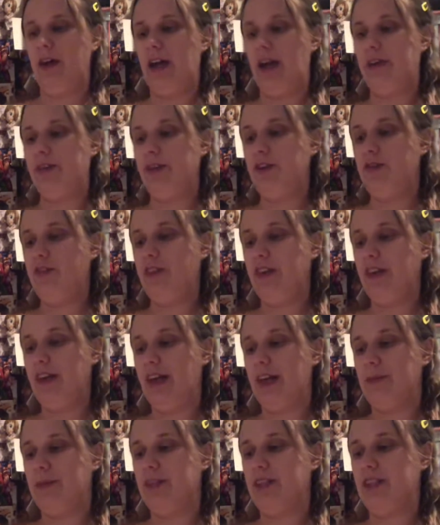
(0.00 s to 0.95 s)
Everything
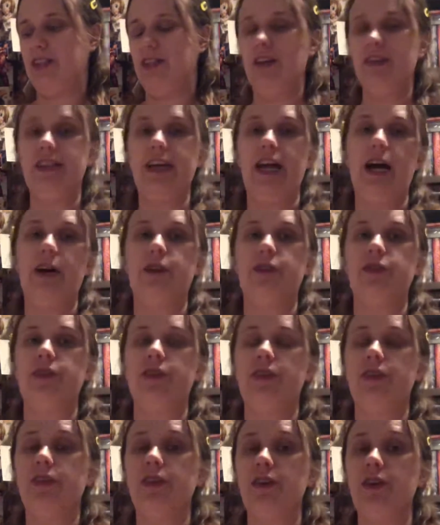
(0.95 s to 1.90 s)
had been sucked out of
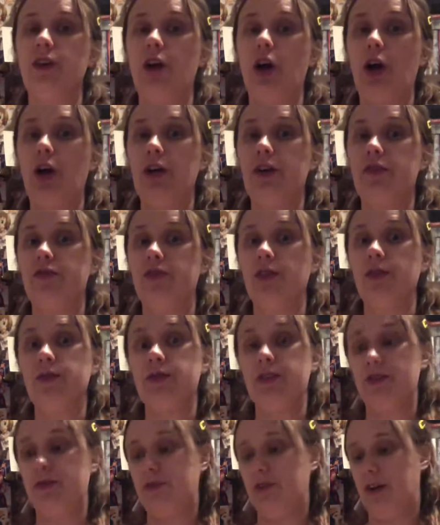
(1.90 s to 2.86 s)
her, her heart
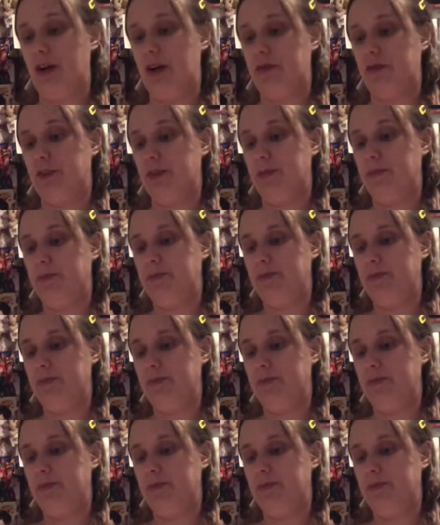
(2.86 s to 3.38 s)
frozen forever.